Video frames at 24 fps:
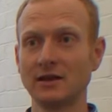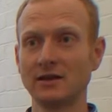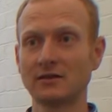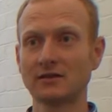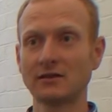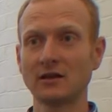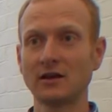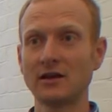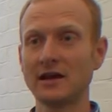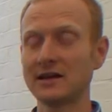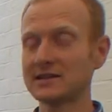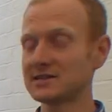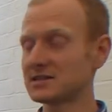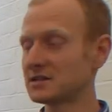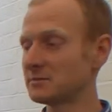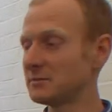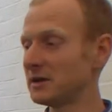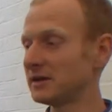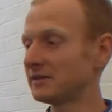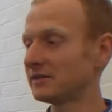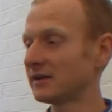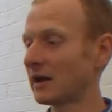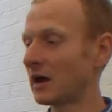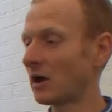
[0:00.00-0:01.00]
It's like
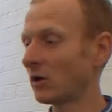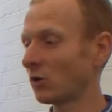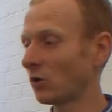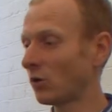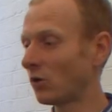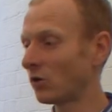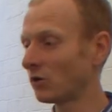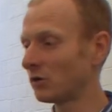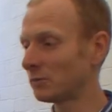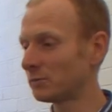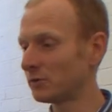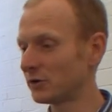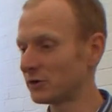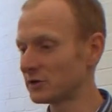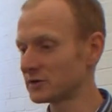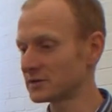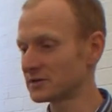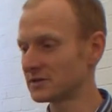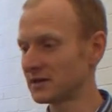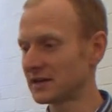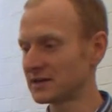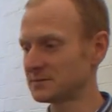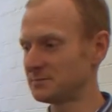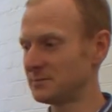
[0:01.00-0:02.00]
estimating how long a
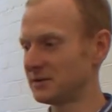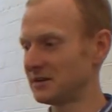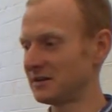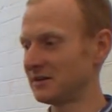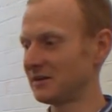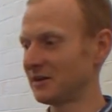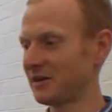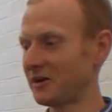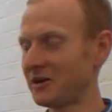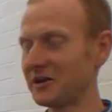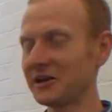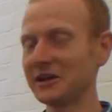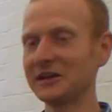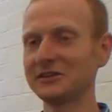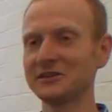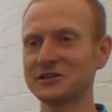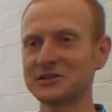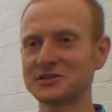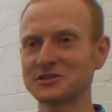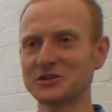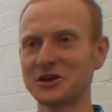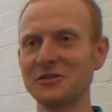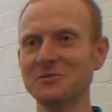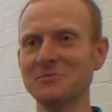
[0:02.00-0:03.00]
person has been lying in
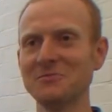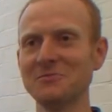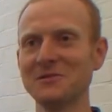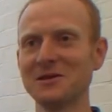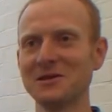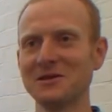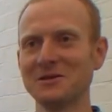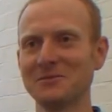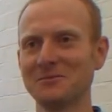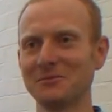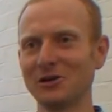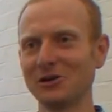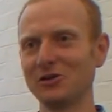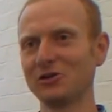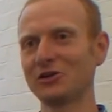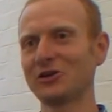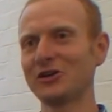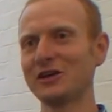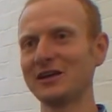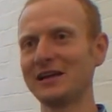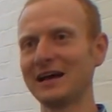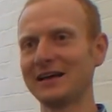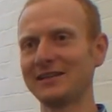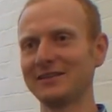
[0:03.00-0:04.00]
the sun by
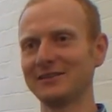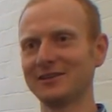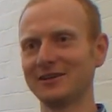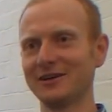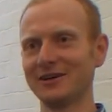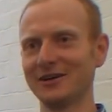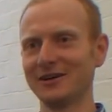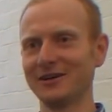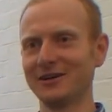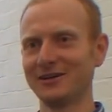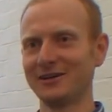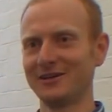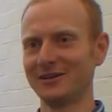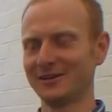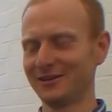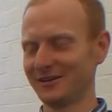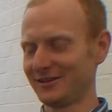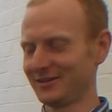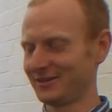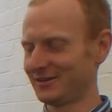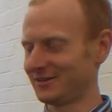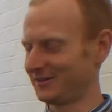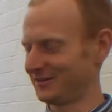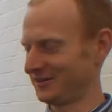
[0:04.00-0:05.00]
looking at the,
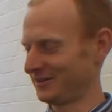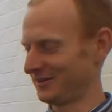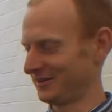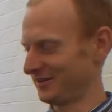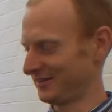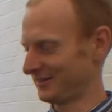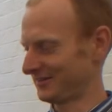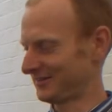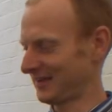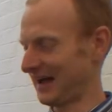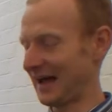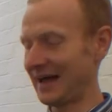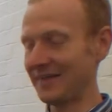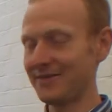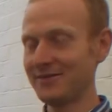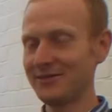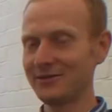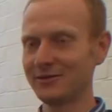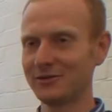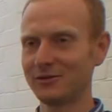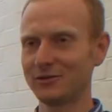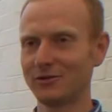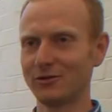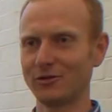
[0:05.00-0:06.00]
the
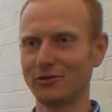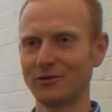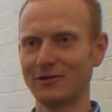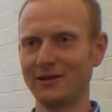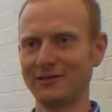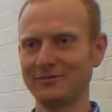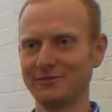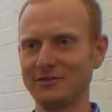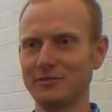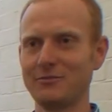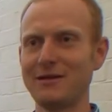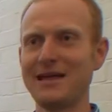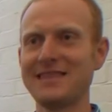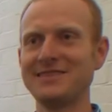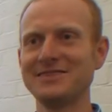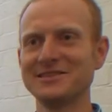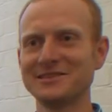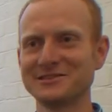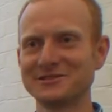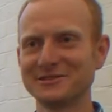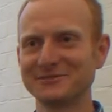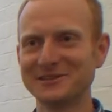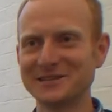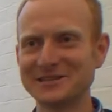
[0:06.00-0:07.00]
tan or at the
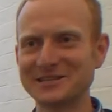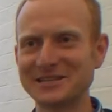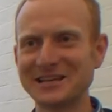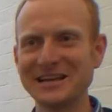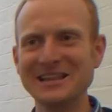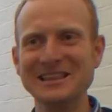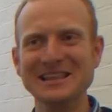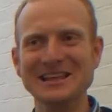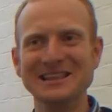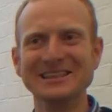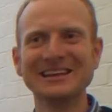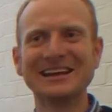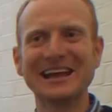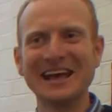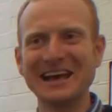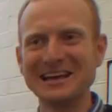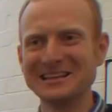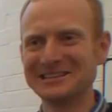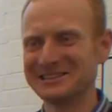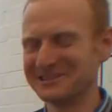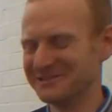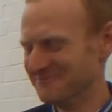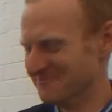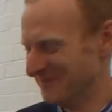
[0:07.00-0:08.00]
redness of their skin in the
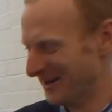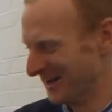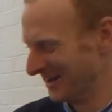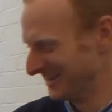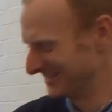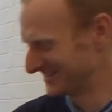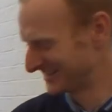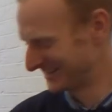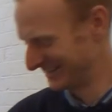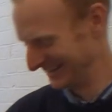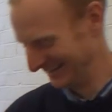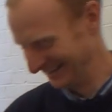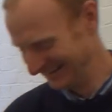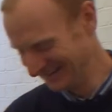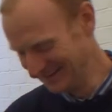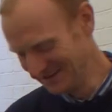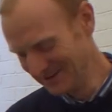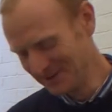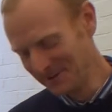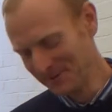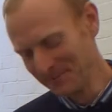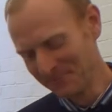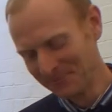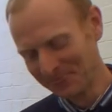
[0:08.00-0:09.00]
case of my skin.
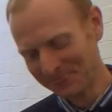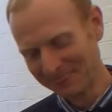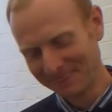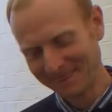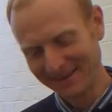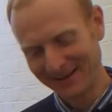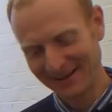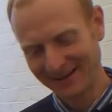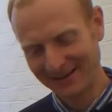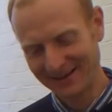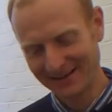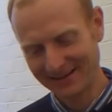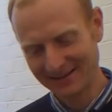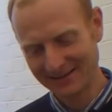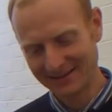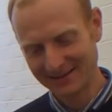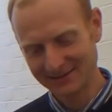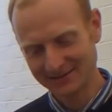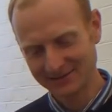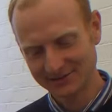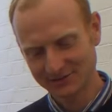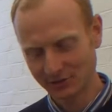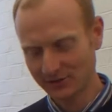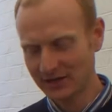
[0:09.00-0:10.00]

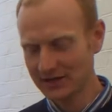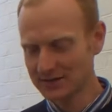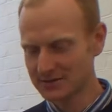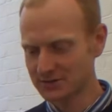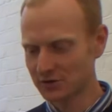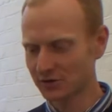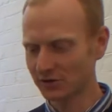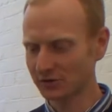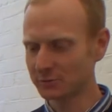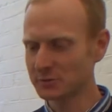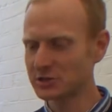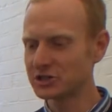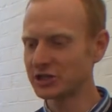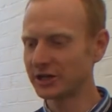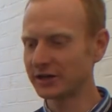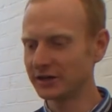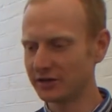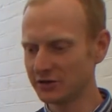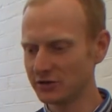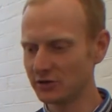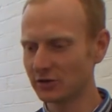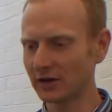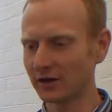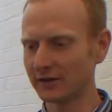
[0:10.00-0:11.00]
Uh, so that's
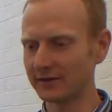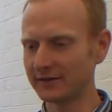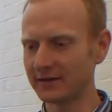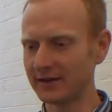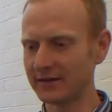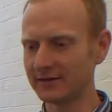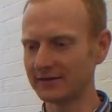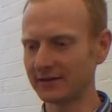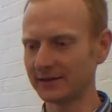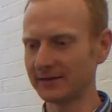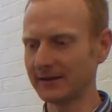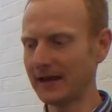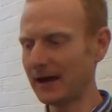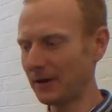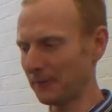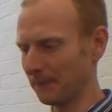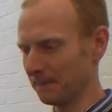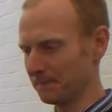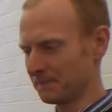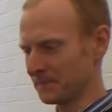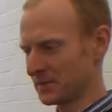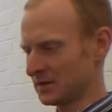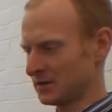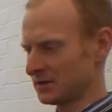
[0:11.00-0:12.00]
cosmogenic nuclide dating.
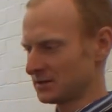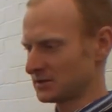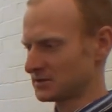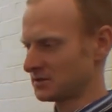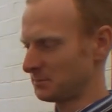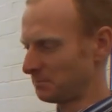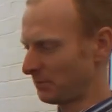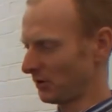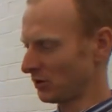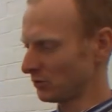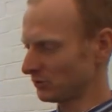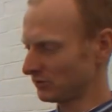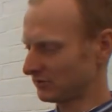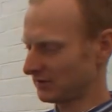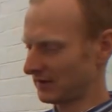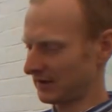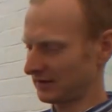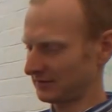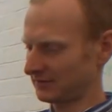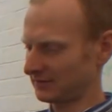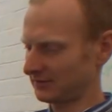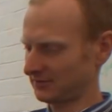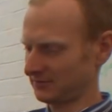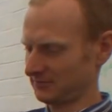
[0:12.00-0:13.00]
Now, suppose
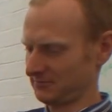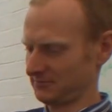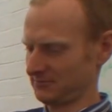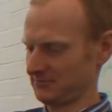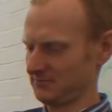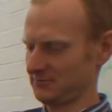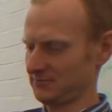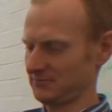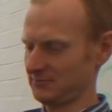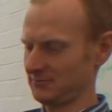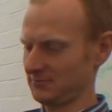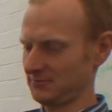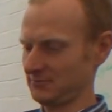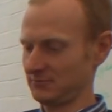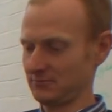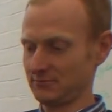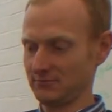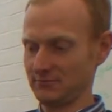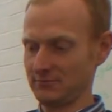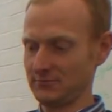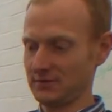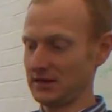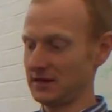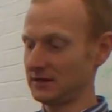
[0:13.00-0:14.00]
that
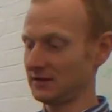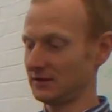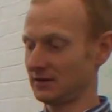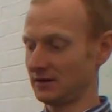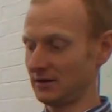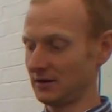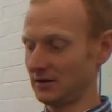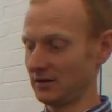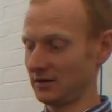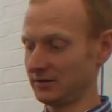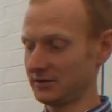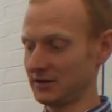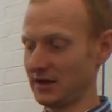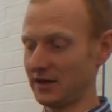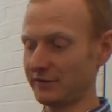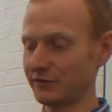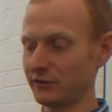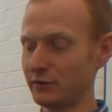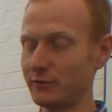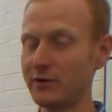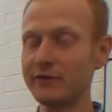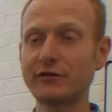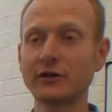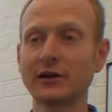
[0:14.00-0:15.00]
and uh, you
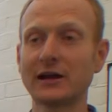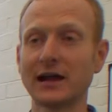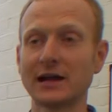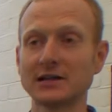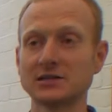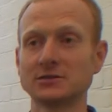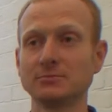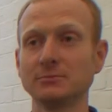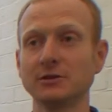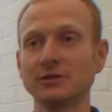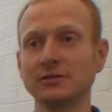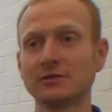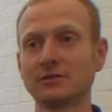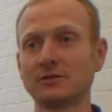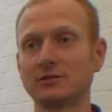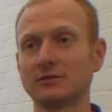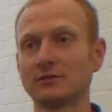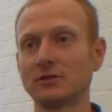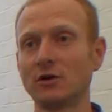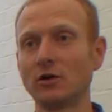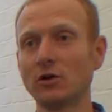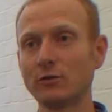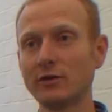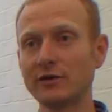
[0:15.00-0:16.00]
have a river catchment.
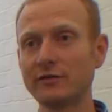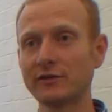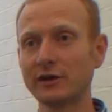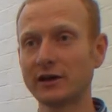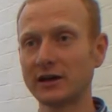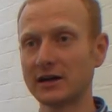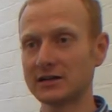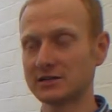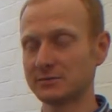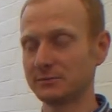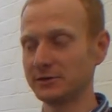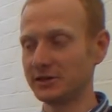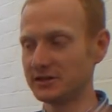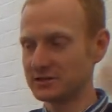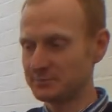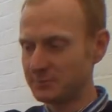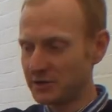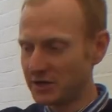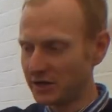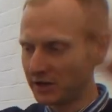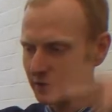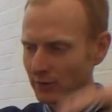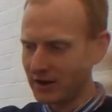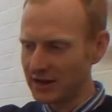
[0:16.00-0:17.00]
The whole river catchment is
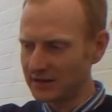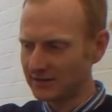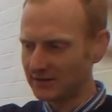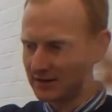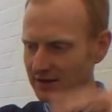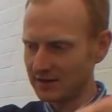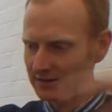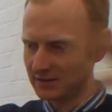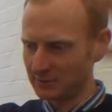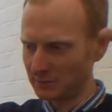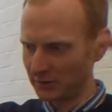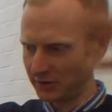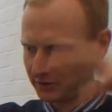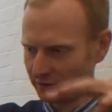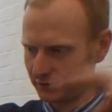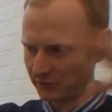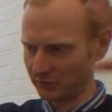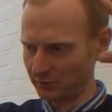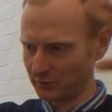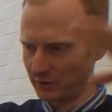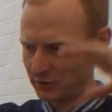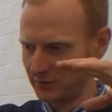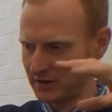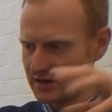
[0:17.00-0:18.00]
being irradiated by
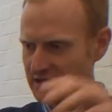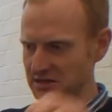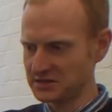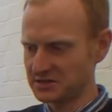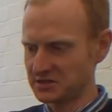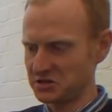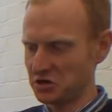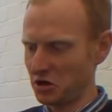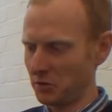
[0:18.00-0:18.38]
cosmic rays.